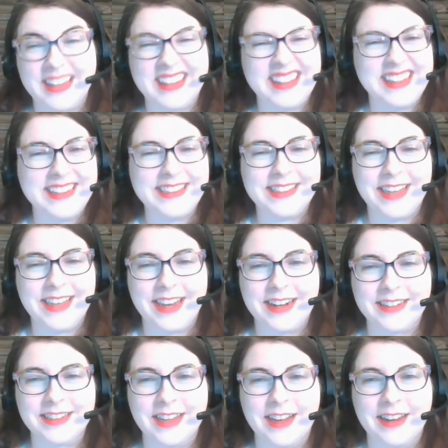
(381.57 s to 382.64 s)
At least get
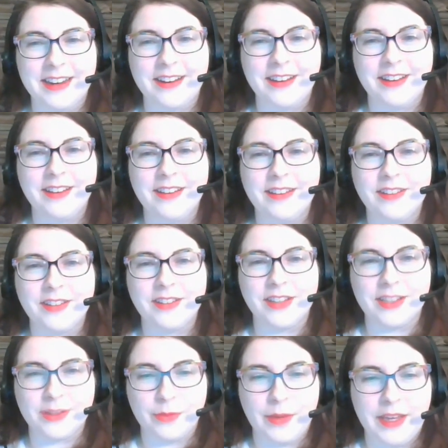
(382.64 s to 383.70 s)
it done
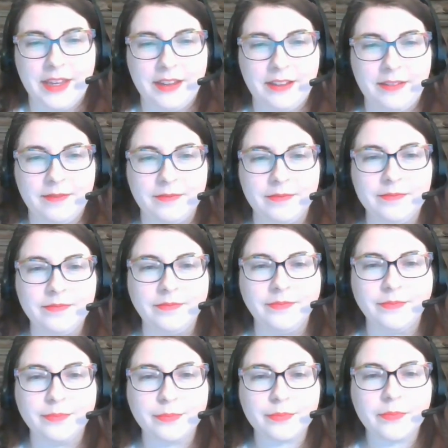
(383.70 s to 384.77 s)
this week.
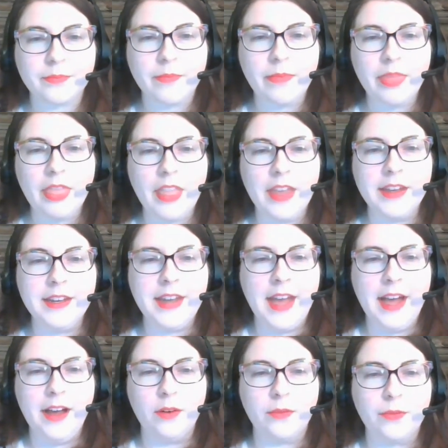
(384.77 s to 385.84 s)

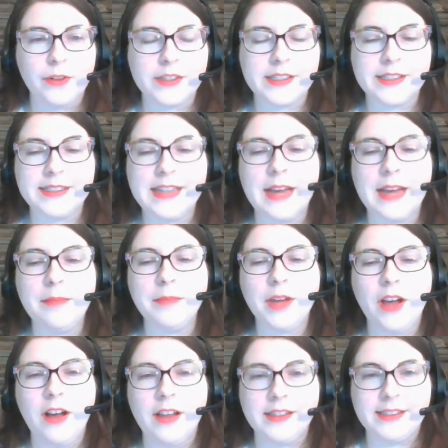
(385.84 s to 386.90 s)
Now, for STEM
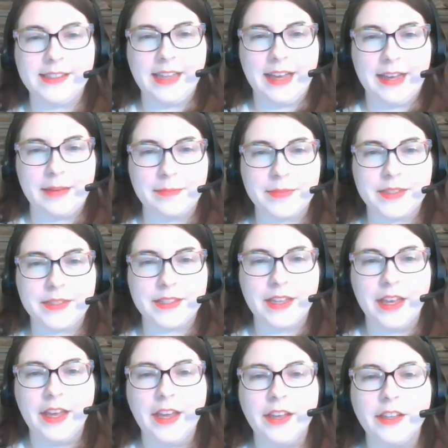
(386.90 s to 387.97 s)
concepts,
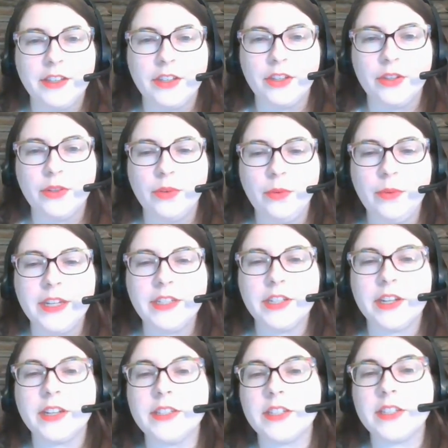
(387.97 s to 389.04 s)
you need
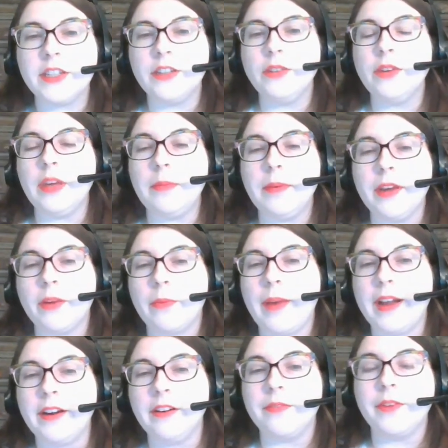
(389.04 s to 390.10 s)
to continue keeping a
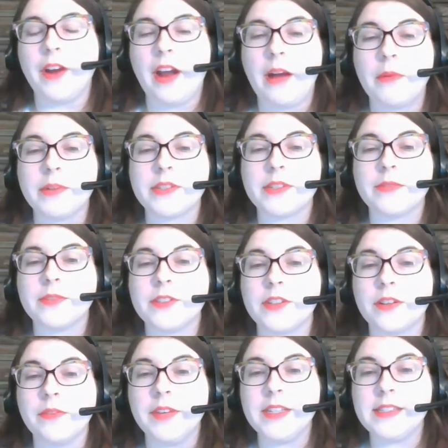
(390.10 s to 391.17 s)
record of your hours of
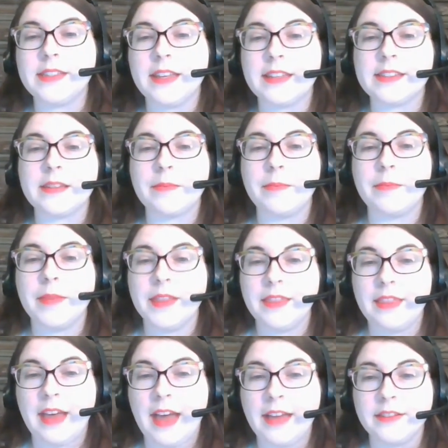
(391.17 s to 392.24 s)
service and submit
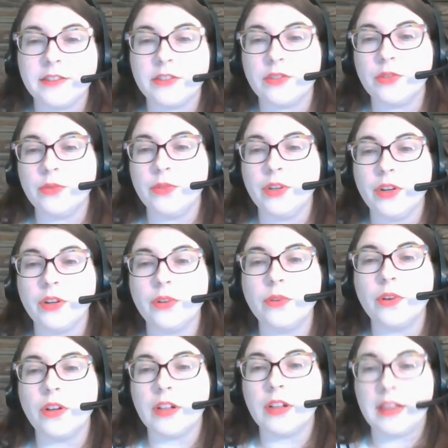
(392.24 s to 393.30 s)
that to your
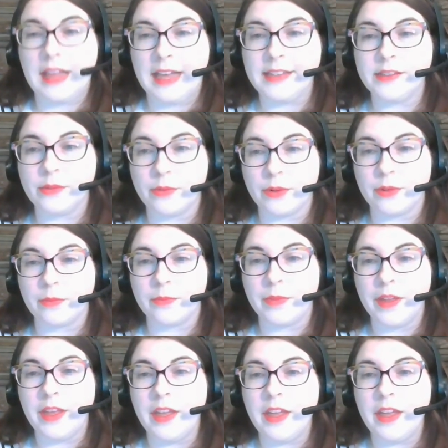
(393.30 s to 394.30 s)
Google Classroom.